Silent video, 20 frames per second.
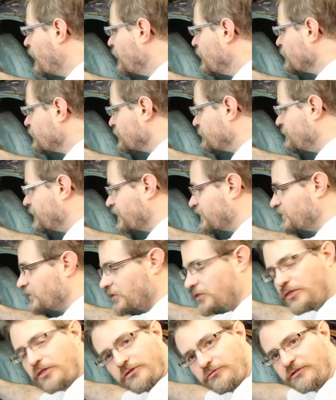So pick the
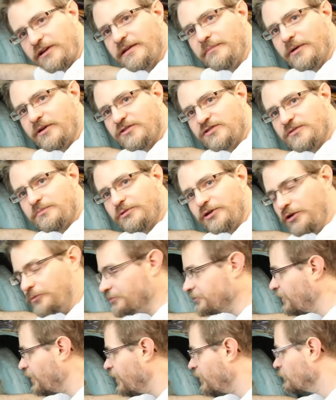three most
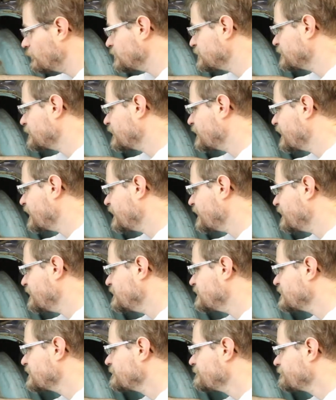appropriate holes for
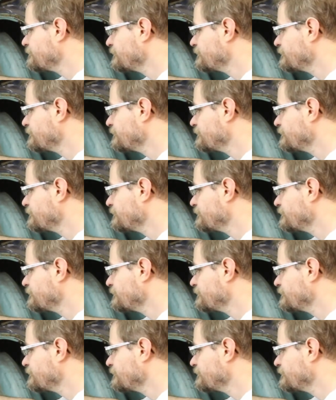these,